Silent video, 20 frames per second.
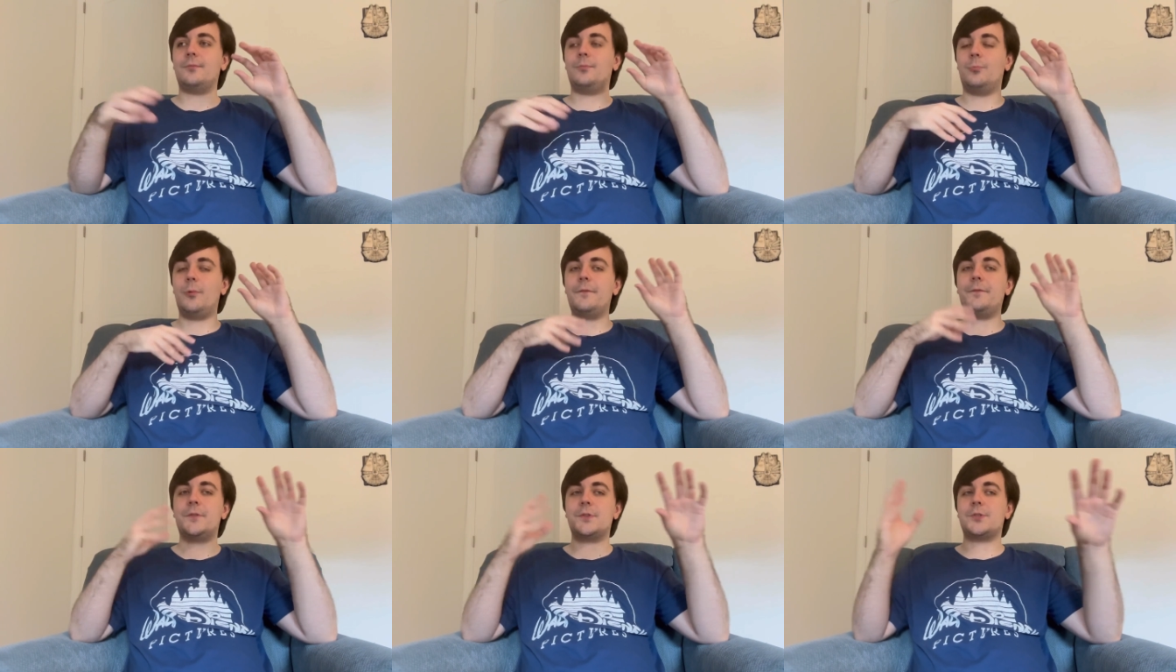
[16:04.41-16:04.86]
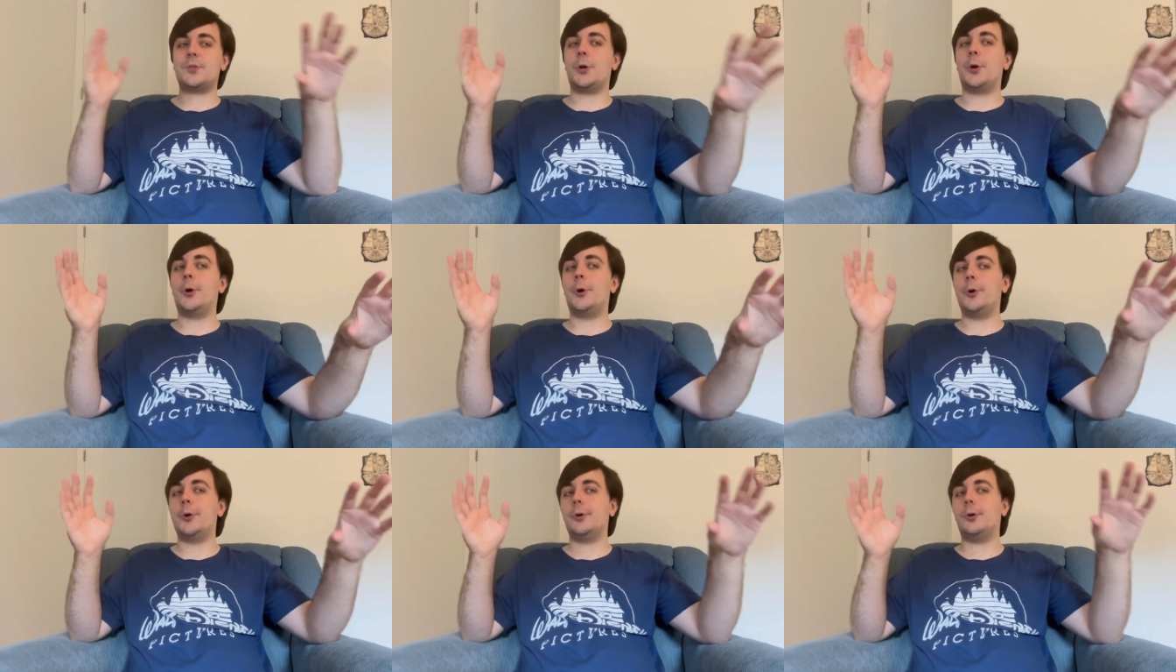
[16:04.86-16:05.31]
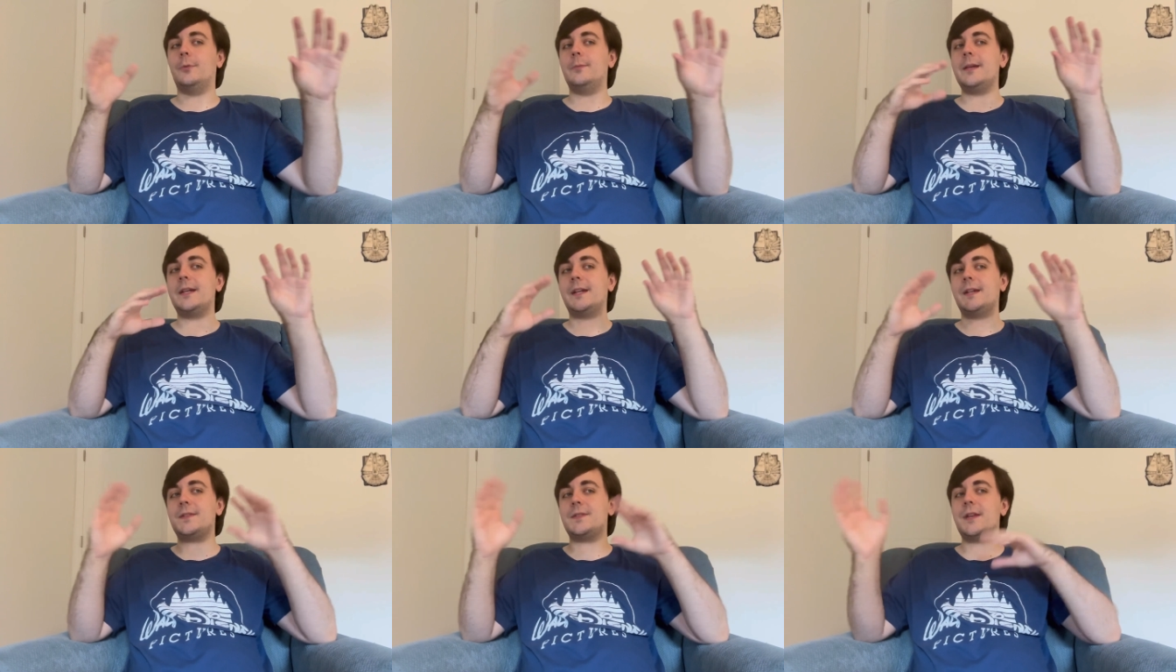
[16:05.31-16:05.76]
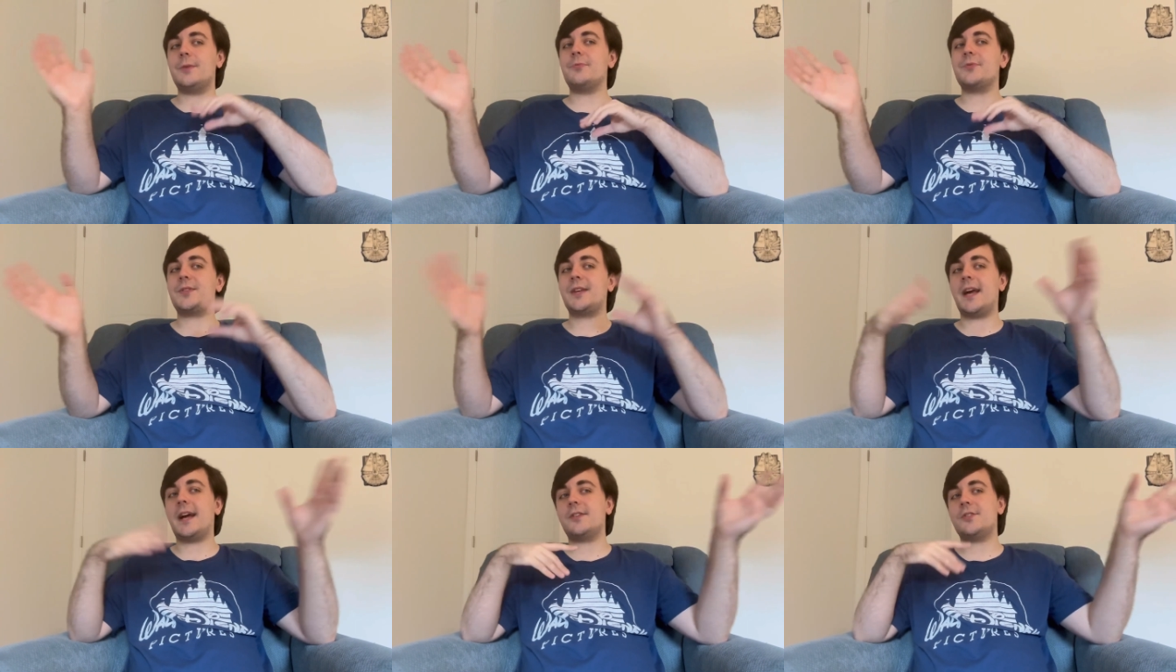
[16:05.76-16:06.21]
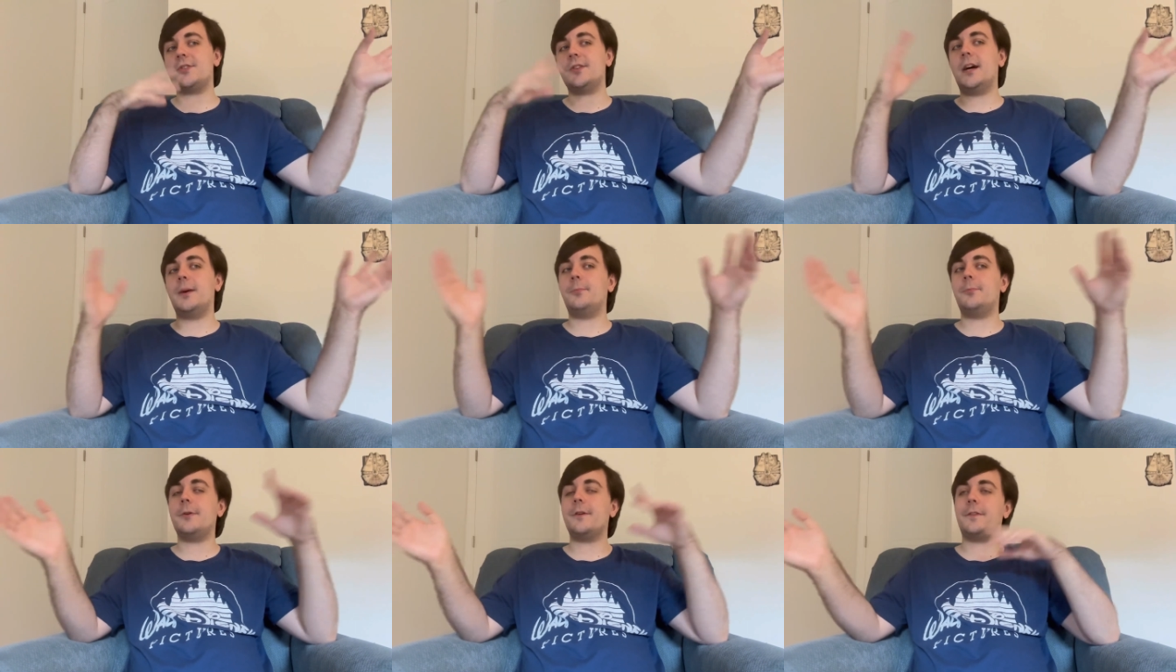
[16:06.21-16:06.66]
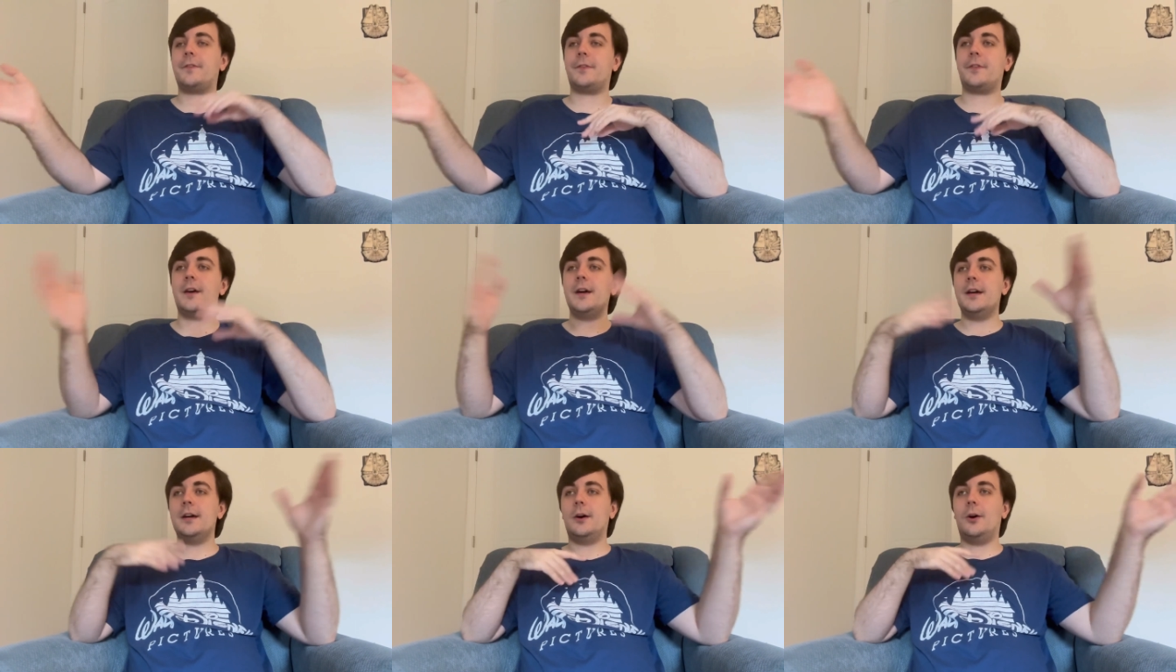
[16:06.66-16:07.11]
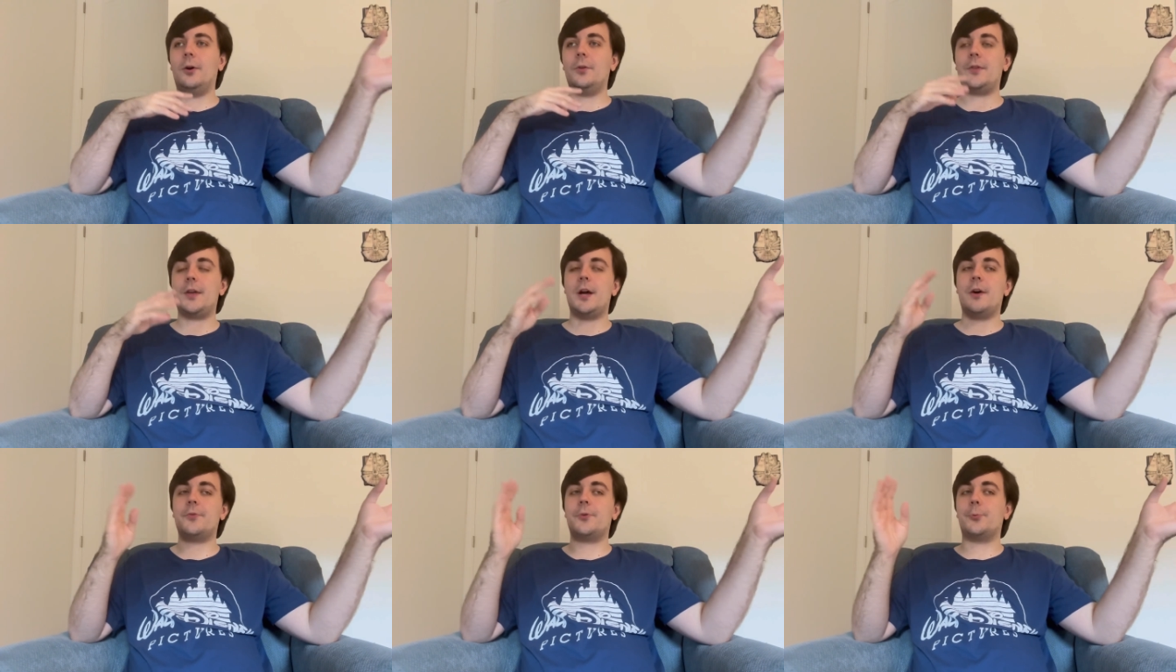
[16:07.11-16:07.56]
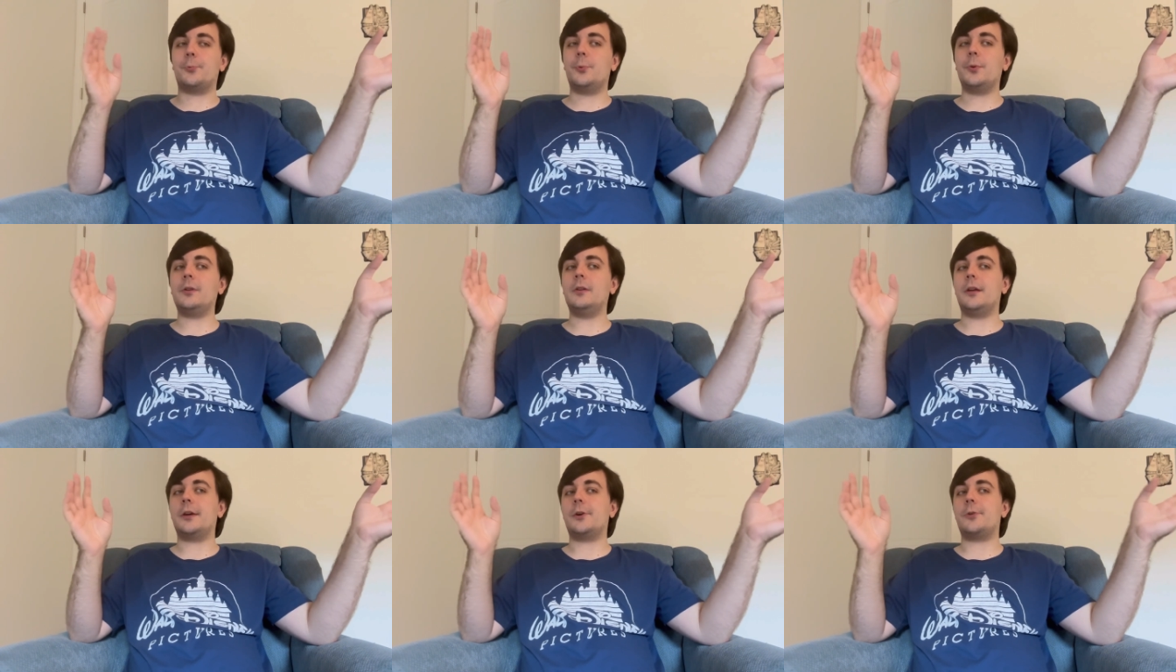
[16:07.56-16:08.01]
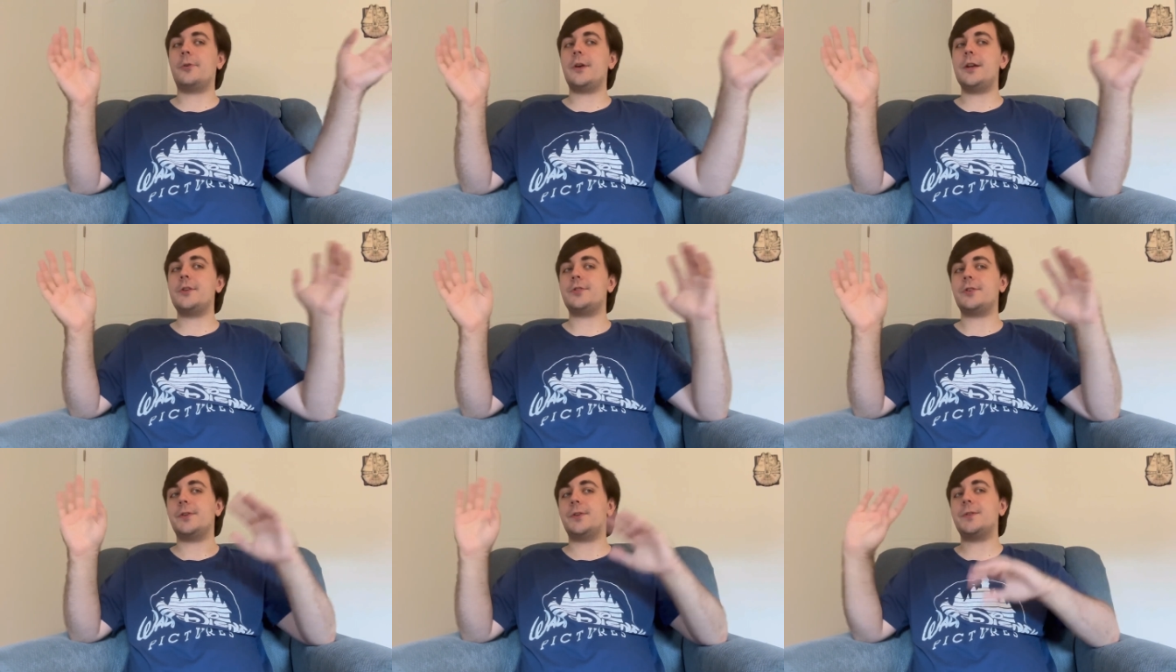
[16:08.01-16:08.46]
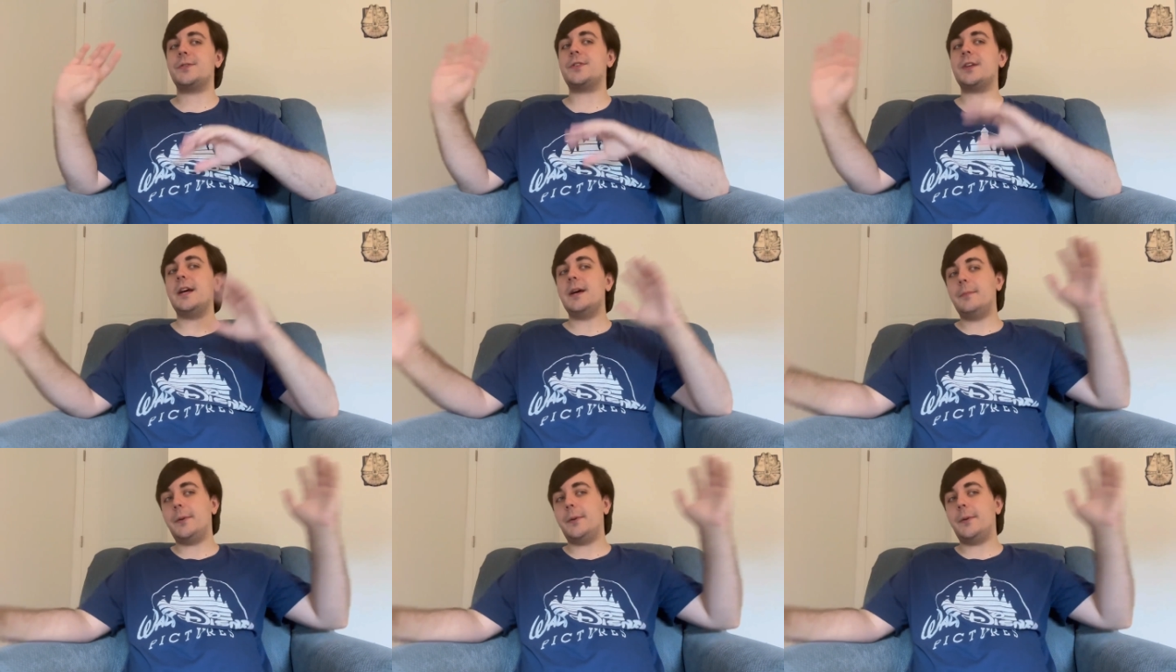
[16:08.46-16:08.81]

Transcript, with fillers: with the turtle because he was catching up with all the other woodland creatures,